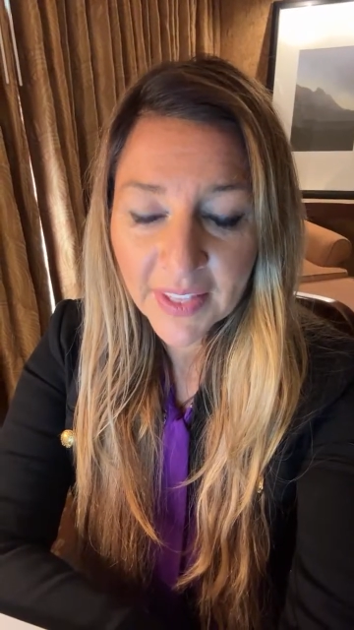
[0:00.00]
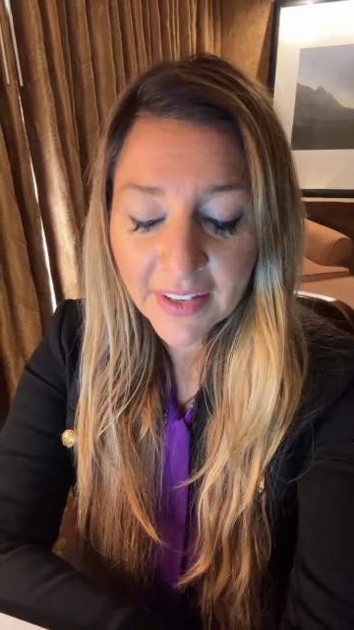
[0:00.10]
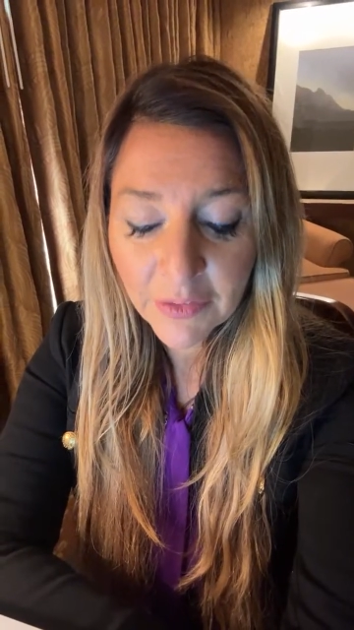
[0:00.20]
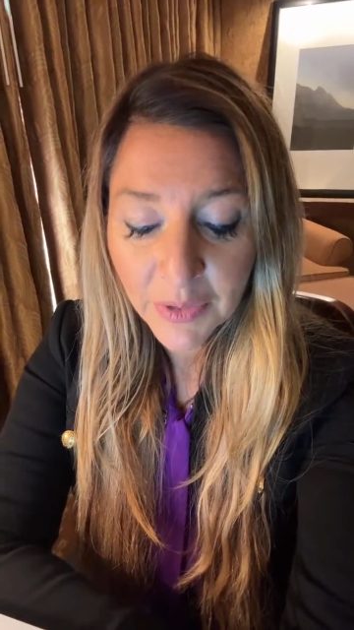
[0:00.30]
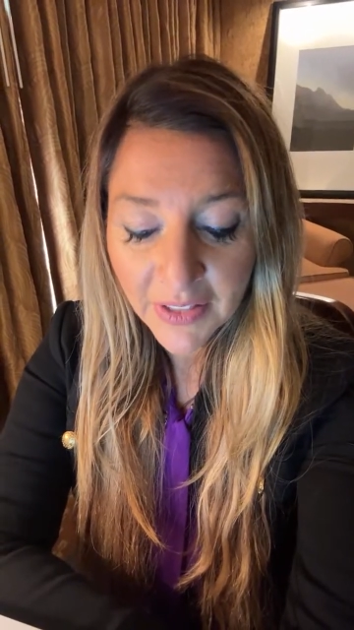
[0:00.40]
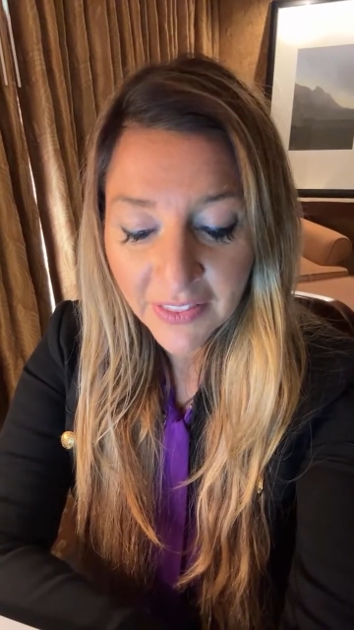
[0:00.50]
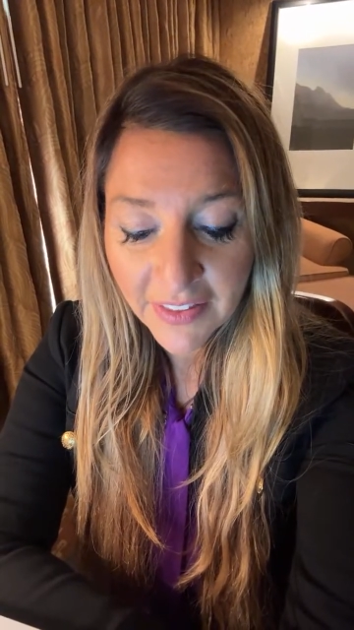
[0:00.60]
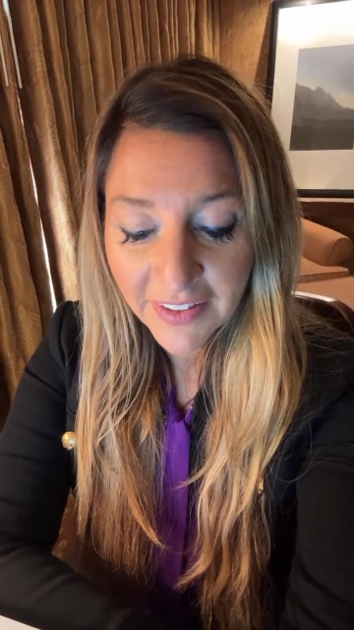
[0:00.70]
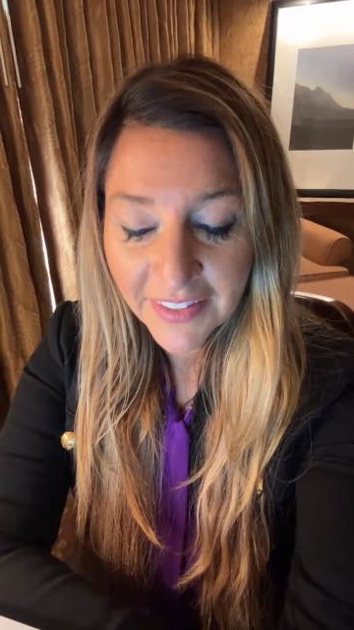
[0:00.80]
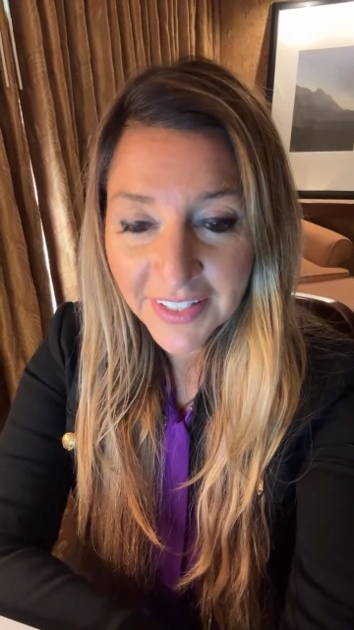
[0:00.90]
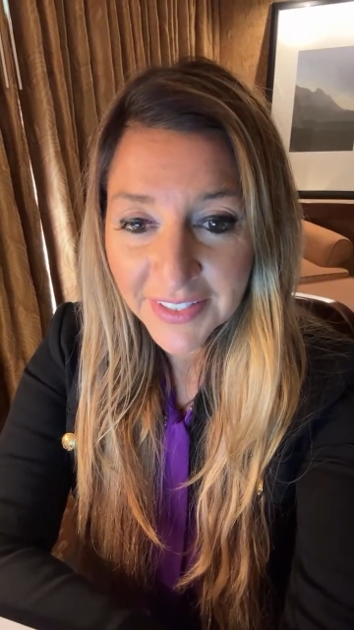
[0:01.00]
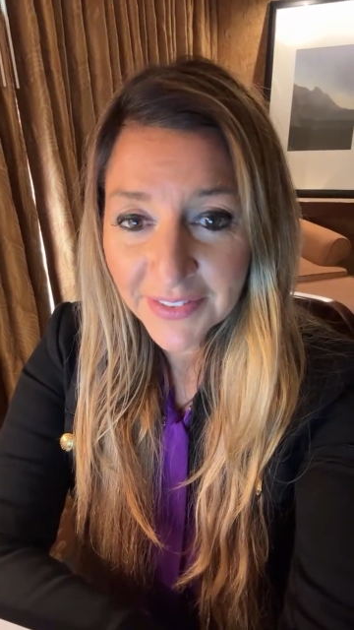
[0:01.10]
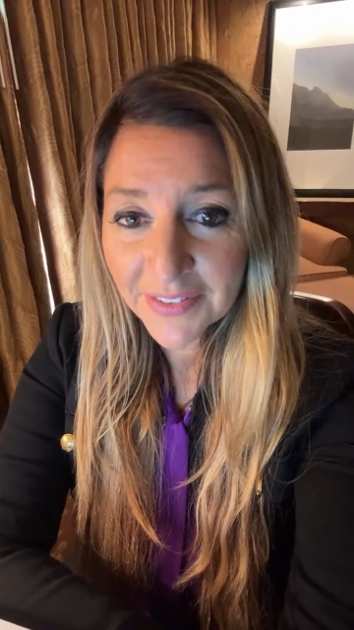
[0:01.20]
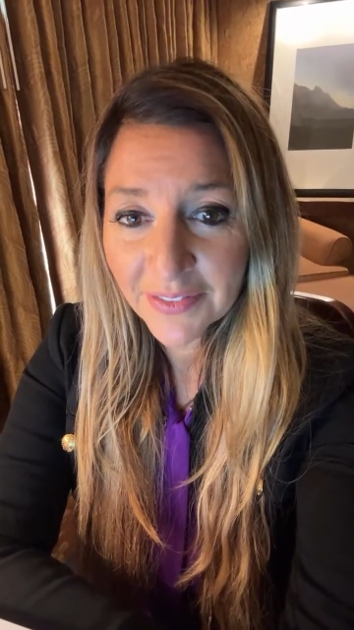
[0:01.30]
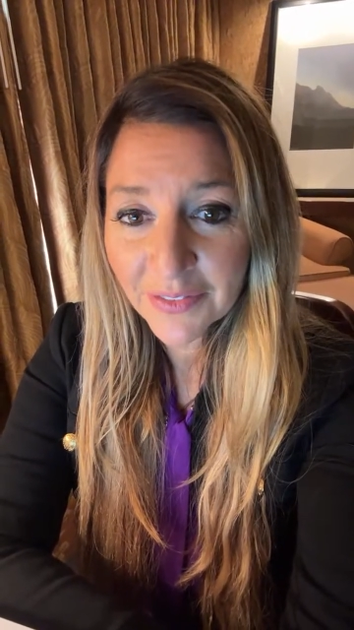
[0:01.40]
with
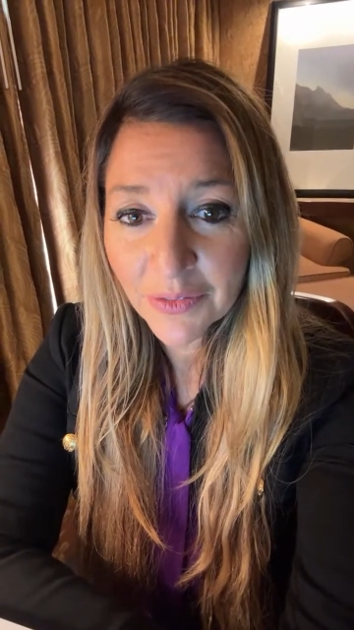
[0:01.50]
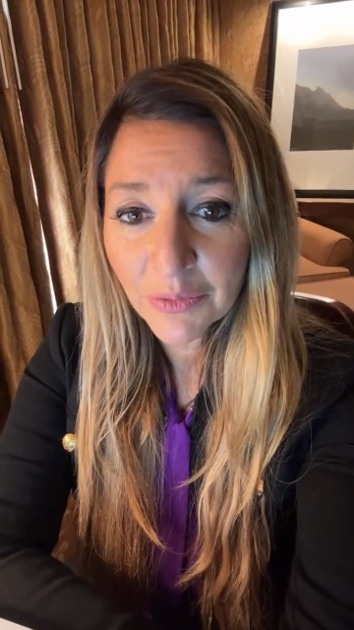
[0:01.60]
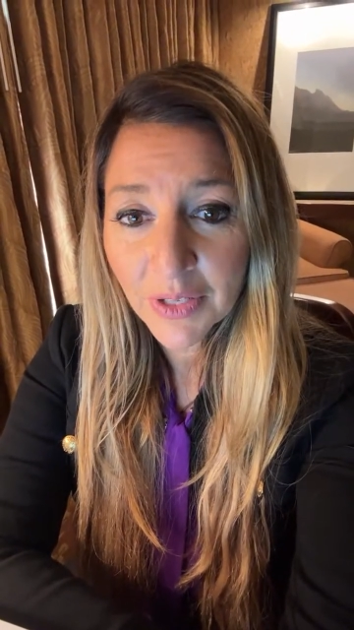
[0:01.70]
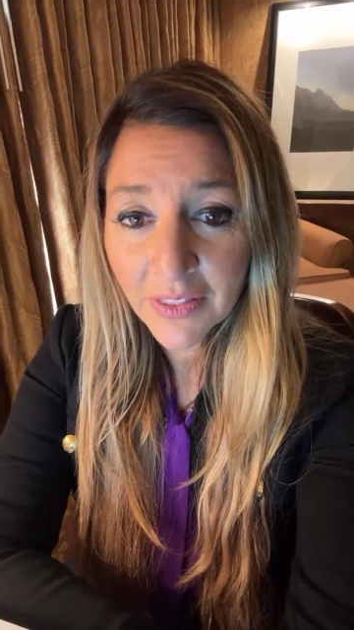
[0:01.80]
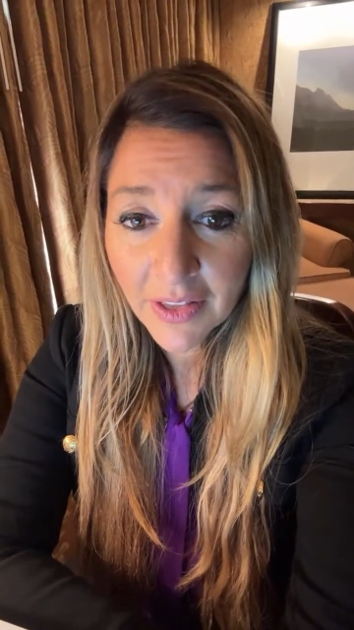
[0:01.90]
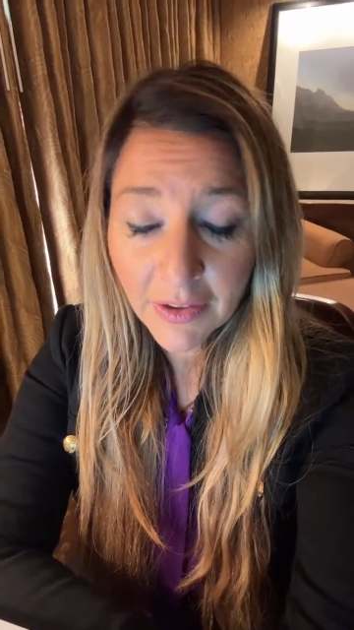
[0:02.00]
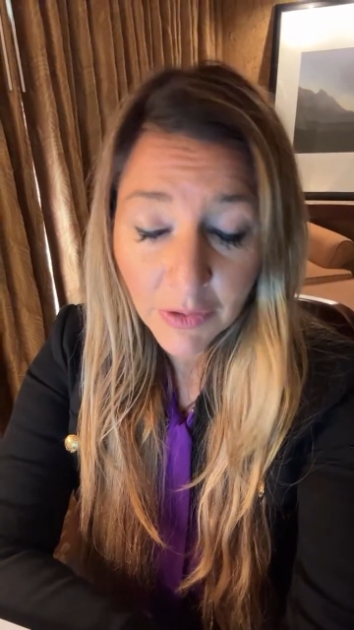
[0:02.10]
this, with